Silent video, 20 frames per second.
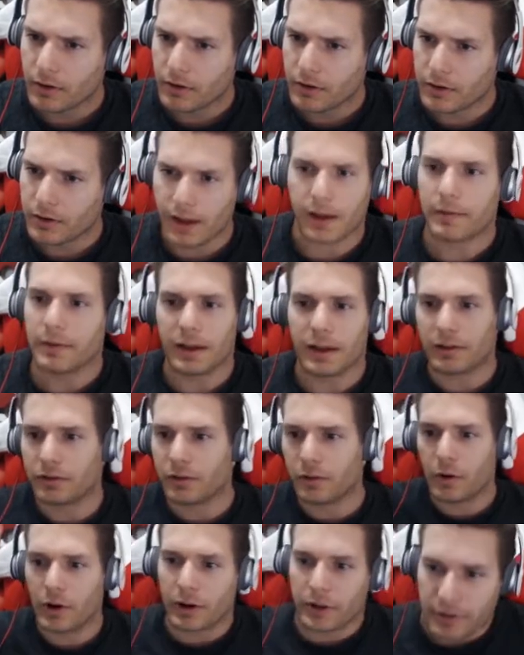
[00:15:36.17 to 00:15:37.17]
Yeah, that
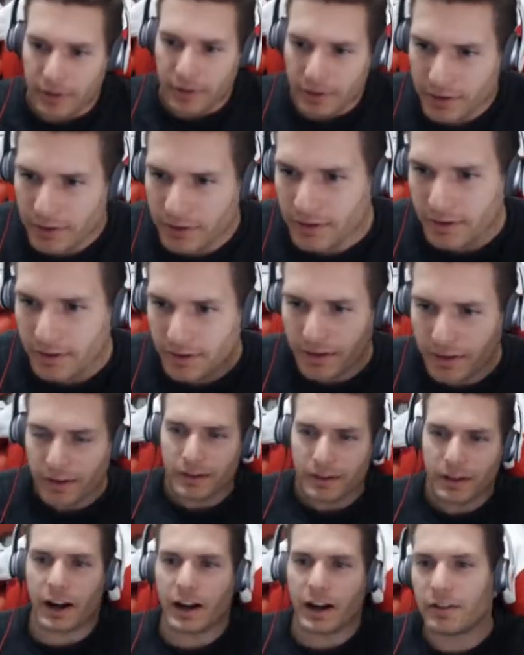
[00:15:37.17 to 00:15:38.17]
doesn't work.
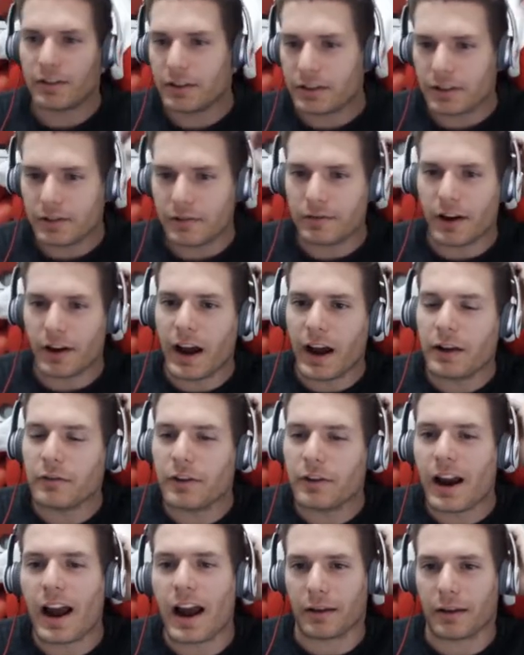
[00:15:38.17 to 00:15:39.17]
Not even Divine
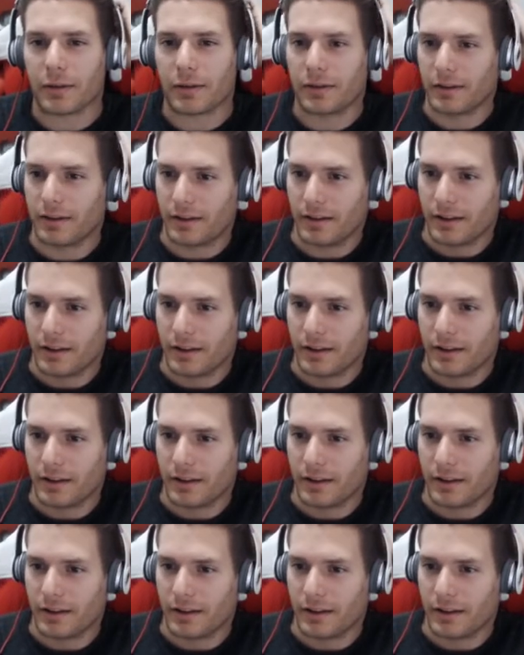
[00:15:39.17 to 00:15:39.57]
Wrath.